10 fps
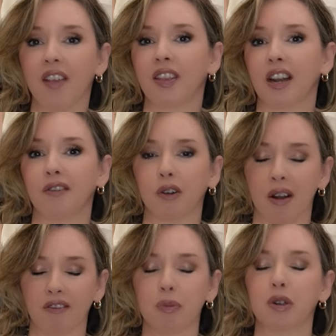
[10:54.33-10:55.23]
that I feel
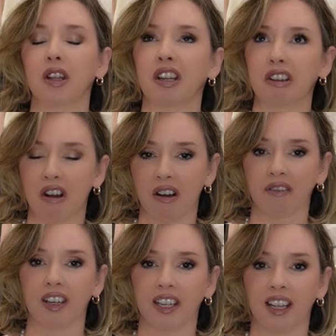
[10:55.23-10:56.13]
comfortable and
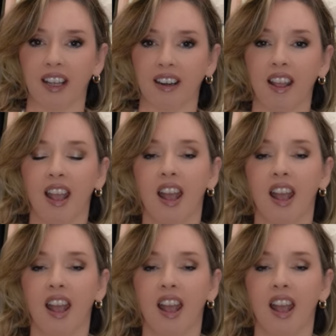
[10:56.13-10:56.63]
confident in,